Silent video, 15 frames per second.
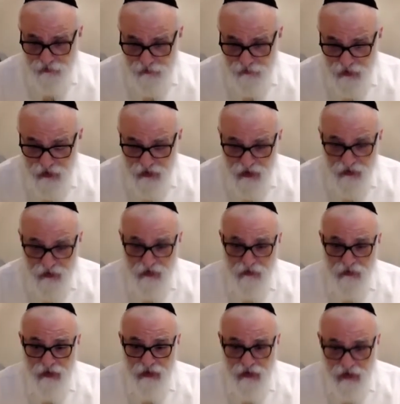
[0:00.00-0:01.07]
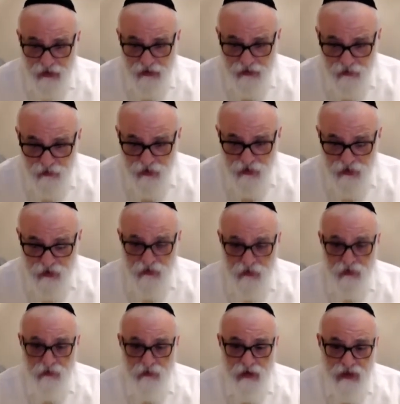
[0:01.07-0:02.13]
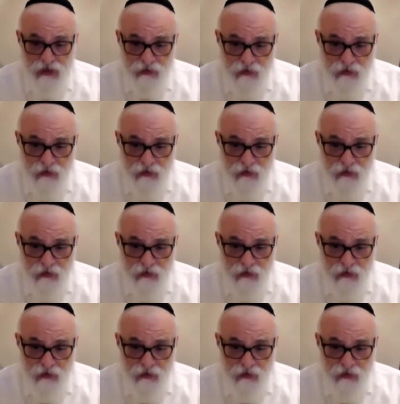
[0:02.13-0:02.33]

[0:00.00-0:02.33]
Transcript: he said to him, at the Karta Milsi, you reminded me